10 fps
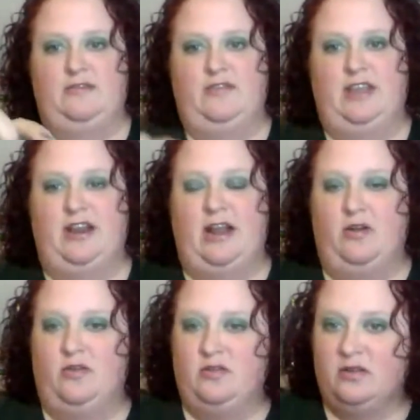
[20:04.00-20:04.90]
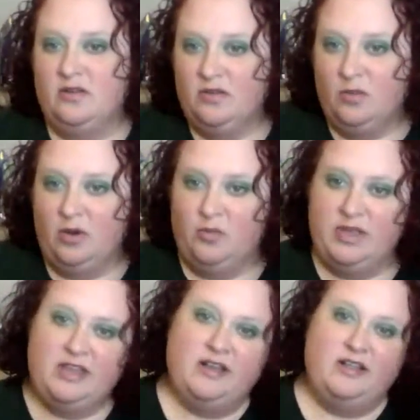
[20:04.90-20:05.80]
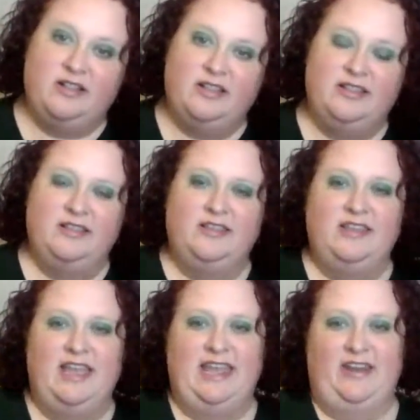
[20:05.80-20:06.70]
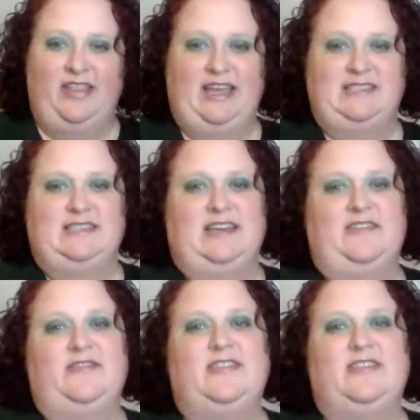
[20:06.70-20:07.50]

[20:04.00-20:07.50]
figure out what wheel and all that stuff.